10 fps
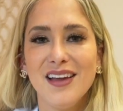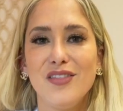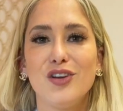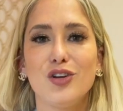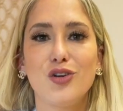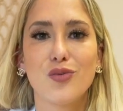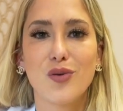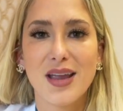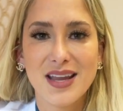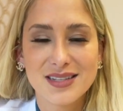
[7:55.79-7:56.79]
They're
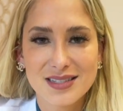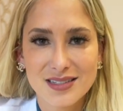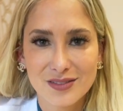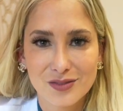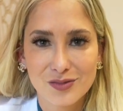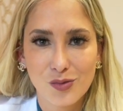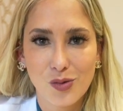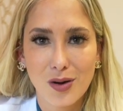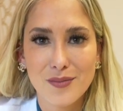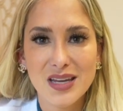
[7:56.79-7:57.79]
great
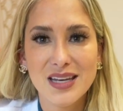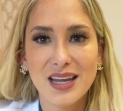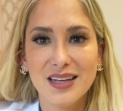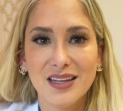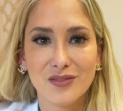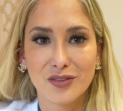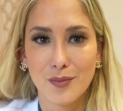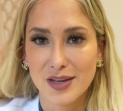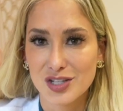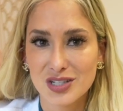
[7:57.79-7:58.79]
for mediating
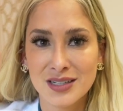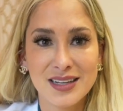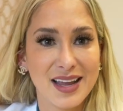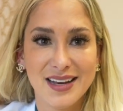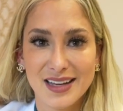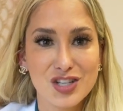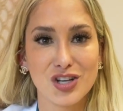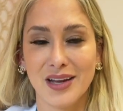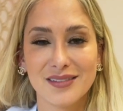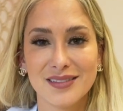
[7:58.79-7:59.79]
inflammation and
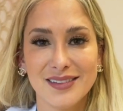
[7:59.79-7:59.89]
itching.